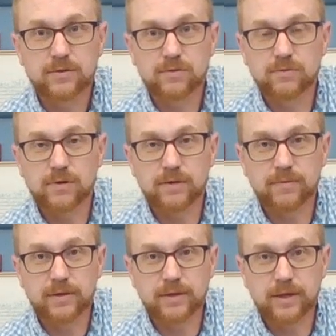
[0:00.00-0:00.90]
to run
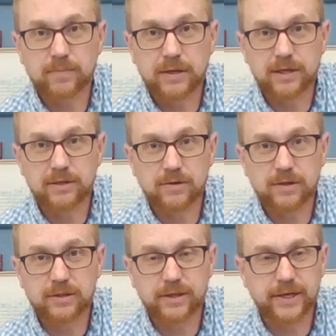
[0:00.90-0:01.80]
around like mad
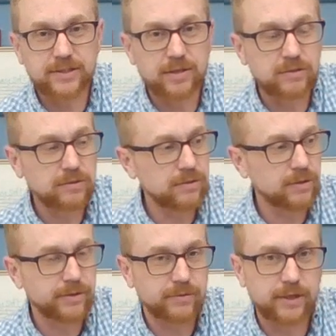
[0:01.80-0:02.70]
during class answering
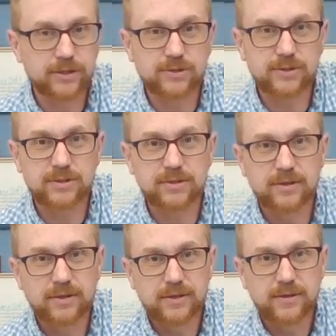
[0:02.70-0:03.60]
all the
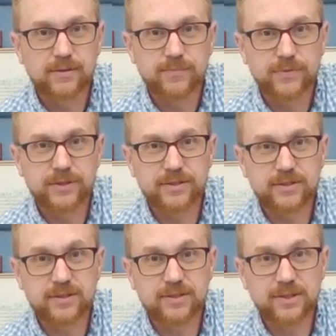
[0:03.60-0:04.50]
questions.
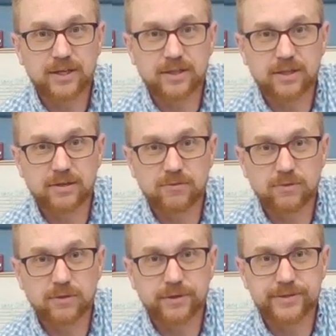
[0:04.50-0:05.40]
This is designed to give
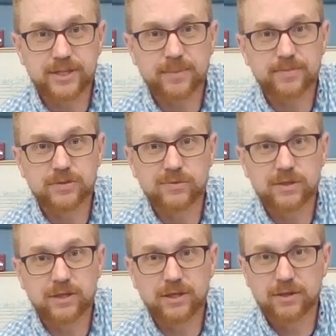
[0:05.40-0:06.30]
you all the steps you
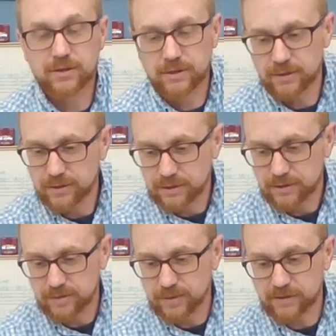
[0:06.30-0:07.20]
need
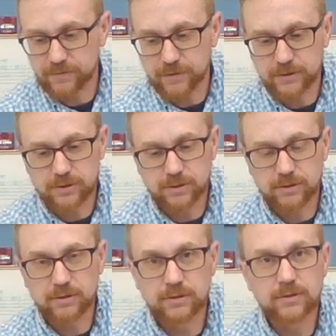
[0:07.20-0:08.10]
to make a
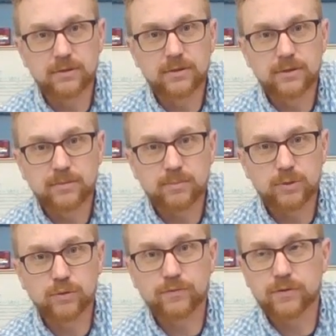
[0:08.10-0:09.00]
functional,
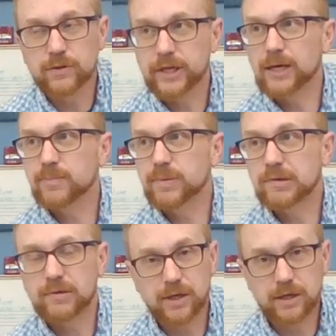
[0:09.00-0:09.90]
beautiful lamp
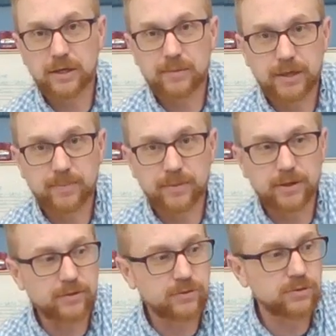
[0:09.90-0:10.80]
created at Maple
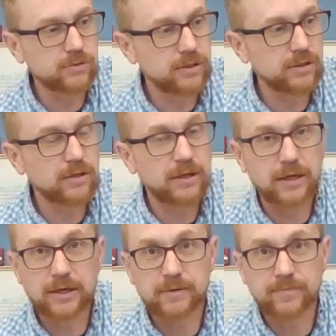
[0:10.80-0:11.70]
Hill Junior Senior
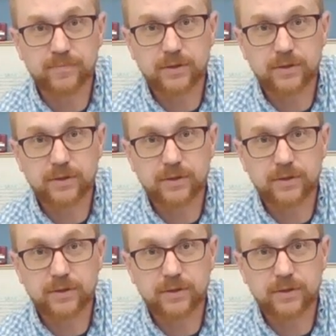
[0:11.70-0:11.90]
High.